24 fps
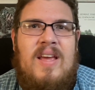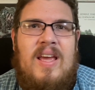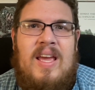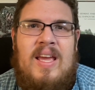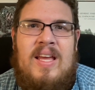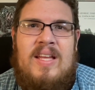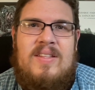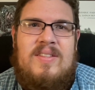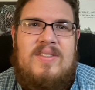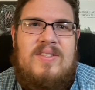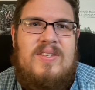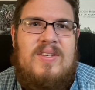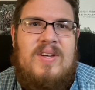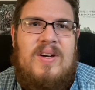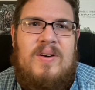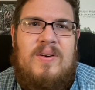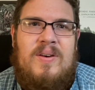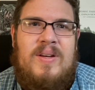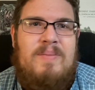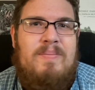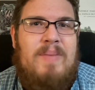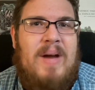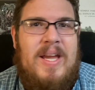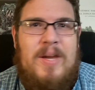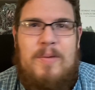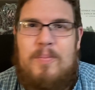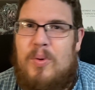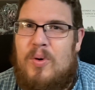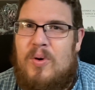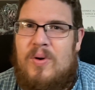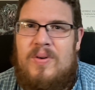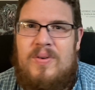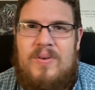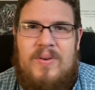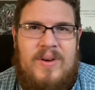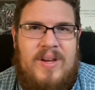And Mike
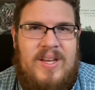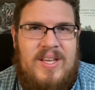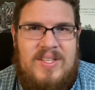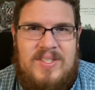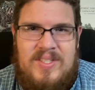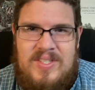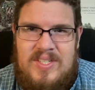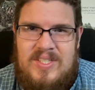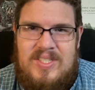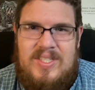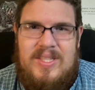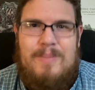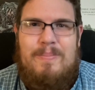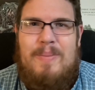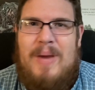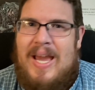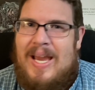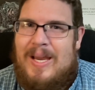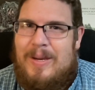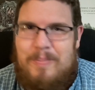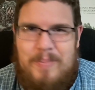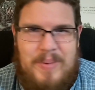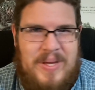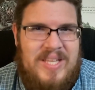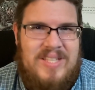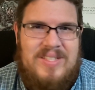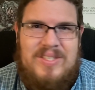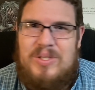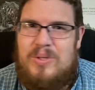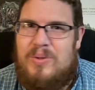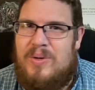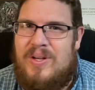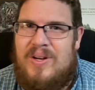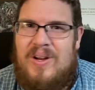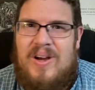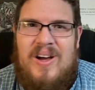Portnoy is just the backbeat
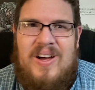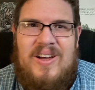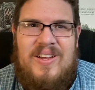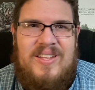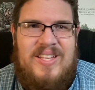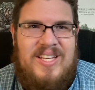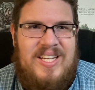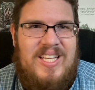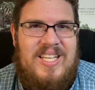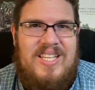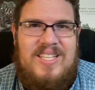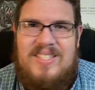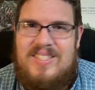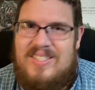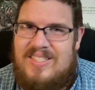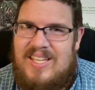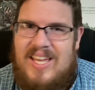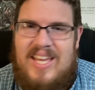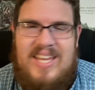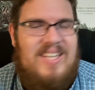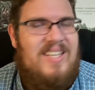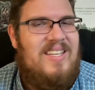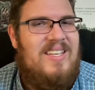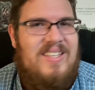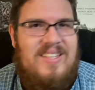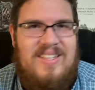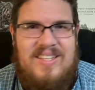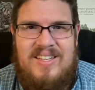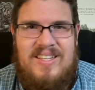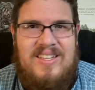to it all. And he's like,